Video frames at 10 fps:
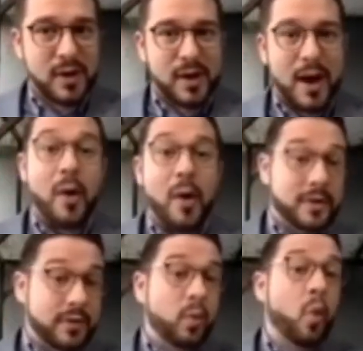Now, if
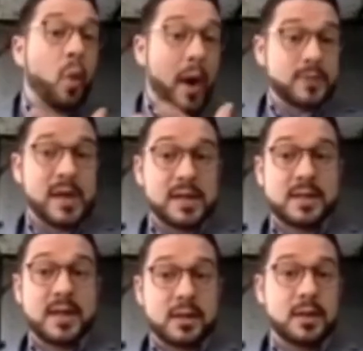the wise man
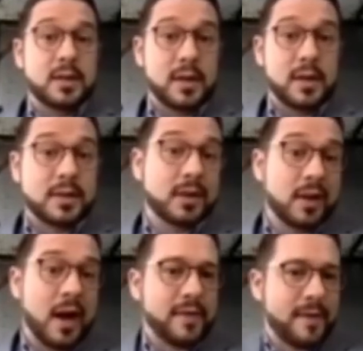says it's
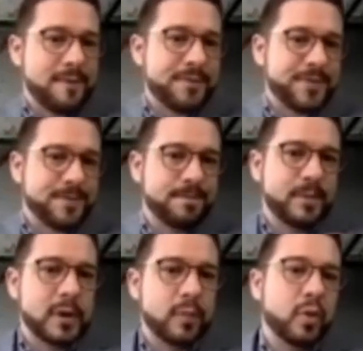alive,
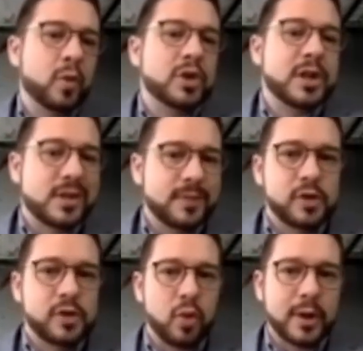the boy will just choke